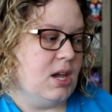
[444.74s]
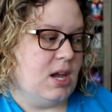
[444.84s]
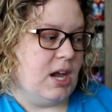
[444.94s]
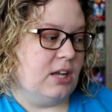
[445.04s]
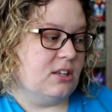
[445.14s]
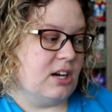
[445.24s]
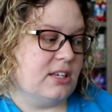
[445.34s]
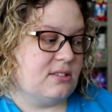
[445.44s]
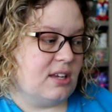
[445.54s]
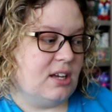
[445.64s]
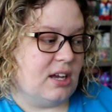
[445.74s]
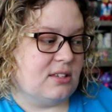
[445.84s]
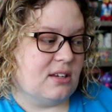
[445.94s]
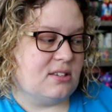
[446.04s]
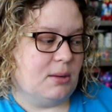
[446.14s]
And then as
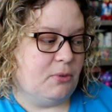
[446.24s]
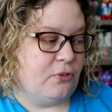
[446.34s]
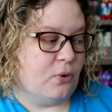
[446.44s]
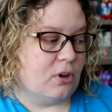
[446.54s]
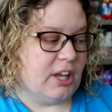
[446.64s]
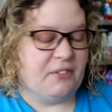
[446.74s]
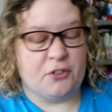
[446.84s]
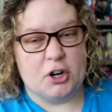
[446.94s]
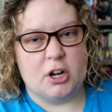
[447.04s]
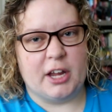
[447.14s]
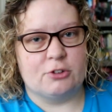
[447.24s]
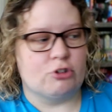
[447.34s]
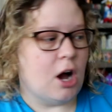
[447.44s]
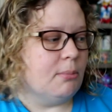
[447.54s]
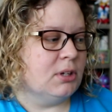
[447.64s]
I said before, like for like
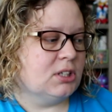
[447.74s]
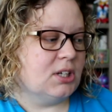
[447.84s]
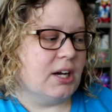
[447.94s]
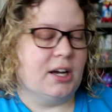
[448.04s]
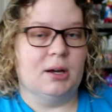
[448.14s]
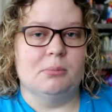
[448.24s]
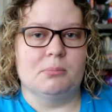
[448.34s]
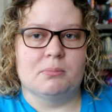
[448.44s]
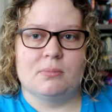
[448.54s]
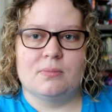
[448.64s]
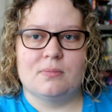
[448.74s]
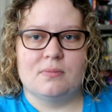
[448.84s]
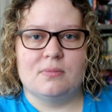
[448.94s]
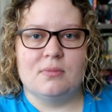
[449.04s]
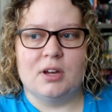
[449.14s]
drama,
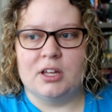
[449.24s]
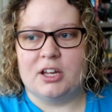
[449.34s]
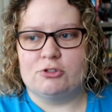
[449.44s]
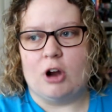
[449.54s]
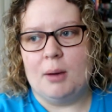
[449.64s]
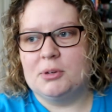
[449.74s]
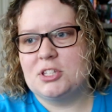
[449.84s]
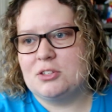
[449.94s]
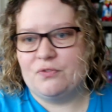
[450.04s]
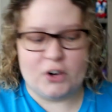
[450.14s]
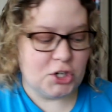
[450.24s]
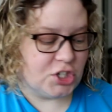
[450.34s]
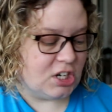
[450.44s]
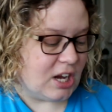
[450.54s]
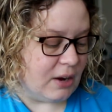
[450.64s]
like a drama
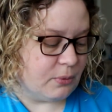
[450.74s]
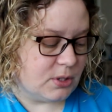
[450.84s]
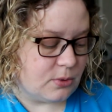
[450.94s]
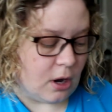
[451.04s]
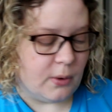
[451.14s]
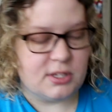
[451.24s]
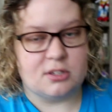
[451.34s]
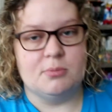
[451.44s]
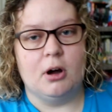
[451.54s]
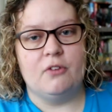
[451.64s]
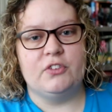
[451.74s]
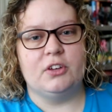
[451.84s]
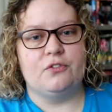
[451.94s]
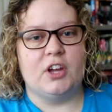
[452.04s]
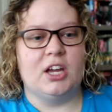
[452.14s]
version, I was always a
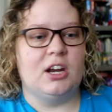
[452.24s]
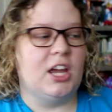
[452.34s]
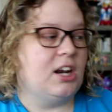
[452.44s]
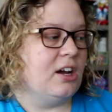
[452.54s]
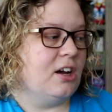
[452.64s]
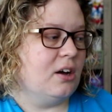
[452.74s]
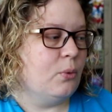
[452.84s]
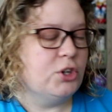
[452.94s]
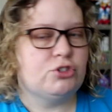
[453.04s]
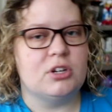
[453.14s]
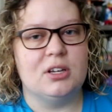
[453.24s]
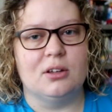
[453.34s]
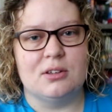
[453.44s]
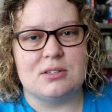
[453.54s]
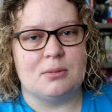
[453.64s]
Smallville fan, and One Tree
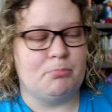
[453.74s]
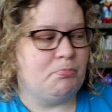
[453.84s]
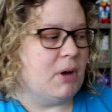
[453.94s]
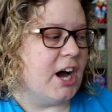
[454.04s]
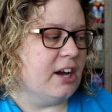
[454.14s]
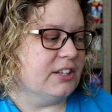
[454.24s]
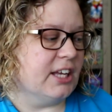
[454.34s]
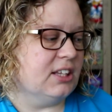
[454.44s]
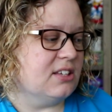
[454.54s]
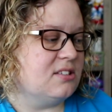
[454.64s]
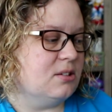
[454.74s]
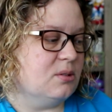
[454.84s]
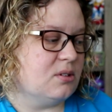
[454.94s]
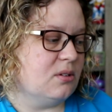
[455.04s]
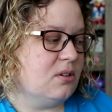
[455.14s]
Hill is high on that list too.
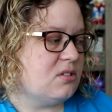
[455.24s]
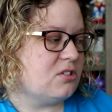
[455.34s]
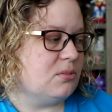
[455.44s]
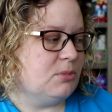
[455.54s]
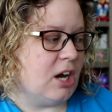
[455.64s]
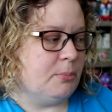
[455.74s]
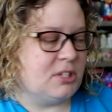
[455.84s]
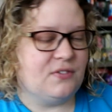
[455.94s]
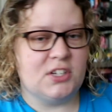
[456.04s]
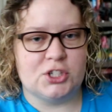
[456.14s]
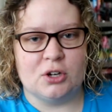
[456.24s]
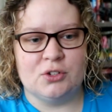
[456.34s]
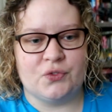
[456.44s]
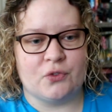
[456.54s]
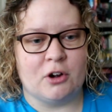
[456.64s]
So those are some top TV
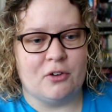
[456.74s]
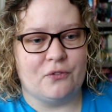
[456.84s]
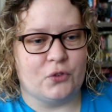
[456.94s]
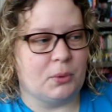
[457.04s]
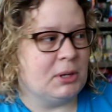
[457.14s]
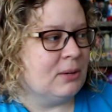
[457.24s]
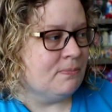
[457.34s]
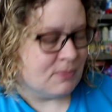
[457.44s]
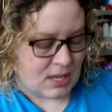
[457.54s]
shows for me.